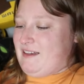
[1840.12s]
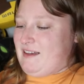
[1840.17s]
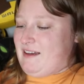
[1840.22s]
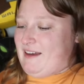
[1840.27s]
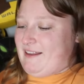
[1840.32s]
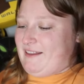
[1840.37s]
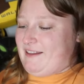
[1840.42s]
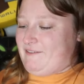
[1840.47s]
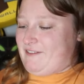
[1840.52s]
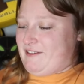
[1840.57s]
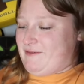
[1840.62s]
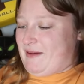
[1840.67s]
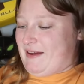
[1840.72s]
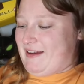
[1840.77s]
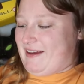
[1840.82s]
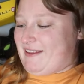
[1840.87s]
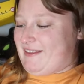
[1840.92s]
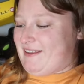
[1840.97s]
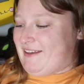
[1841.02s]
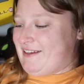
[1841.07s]
I love this
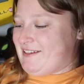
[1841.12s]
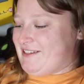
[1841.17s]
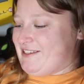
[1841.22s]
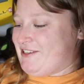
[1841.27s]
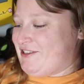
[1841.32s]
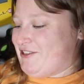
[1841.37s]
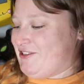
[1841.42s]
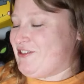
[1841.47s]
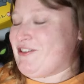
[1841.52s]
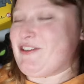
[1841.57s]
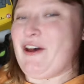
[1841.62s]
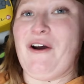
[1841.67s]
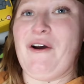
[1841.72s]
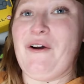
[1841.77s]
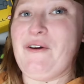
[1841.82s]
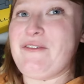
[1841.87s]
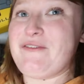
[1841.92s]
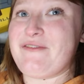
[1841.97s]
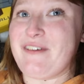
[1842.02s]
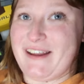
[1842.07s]
bag. I think it's
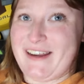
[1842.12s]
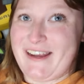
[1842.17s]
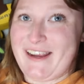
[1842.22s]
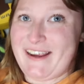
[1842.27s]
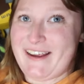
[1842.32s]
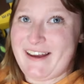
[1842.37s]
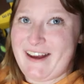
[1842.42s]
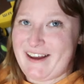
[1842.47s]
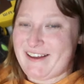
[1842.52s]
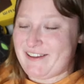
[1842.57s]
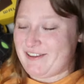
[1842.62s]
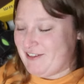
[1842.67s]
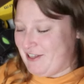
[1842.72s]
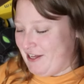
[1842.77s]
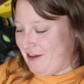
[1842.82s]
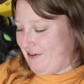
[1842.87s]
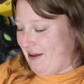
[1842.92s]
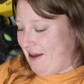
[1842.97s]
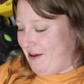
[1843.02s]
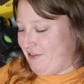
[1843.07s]
so funny. I
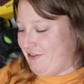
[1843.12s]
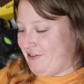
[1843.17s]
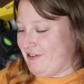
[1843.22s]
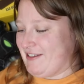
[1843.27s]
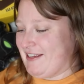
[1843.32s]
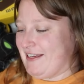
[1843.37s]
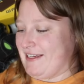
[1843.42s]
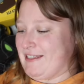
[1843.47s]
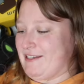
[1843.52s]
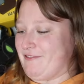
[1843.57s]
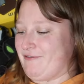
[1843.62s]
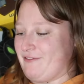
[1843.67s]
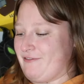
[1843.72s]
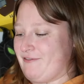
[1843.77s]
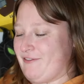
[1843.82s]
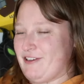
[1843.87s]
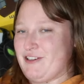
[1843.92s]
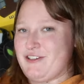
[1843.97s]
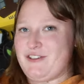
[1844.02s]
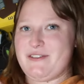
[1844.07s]
love how there's like
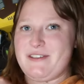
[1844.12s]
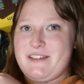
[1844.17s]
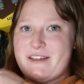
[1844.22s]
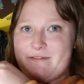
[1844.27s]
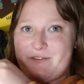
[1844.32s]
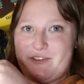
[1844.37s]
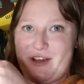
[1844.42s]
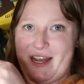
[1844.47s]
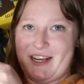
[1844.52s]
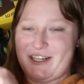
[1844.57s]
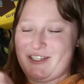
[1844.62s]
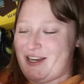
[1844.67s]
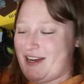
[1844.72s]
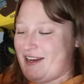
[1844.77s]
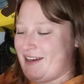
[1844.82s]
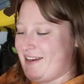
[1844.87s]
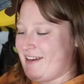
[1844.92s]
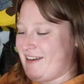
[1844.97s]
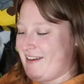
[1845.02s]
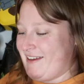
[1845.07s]
different versions of Jack
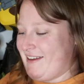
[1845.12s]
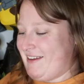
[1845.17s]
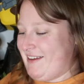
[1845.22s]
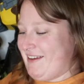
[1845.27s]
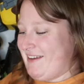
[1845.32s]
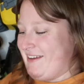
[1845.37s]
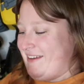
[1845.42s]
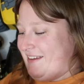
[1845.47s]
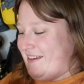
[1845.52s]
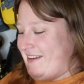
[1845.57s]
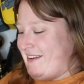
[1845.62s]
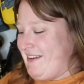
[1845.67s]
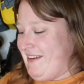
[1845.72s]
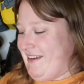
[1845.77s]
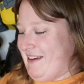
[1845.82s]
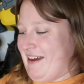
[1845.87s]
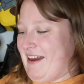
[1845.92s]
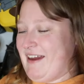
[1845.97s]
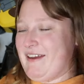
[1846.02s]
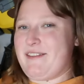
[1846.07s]
Jack.
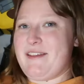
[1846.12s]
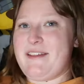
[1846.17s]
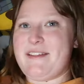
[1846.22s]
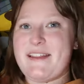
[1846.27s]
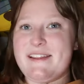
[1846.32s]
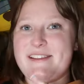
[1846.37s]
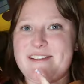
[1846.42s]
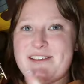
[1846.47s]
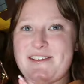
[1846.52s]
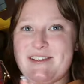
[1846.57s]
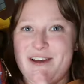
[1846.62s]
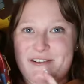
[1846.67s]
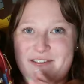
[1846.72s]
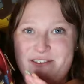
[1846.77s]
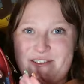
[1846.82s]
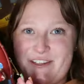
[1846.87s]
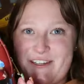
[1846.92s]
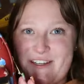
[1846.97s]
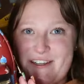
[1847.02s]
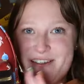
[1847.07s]
I think that's so
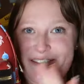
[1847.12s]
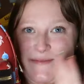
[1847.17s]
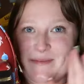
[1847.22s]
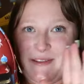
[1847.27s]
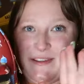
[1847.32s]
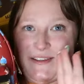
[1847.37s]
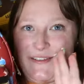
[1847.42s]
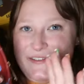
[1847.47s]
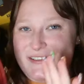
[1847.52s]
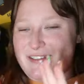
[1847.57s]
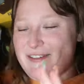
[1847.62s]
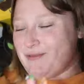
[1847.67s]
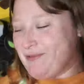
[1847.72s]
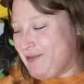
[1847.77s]
genius, but this one's a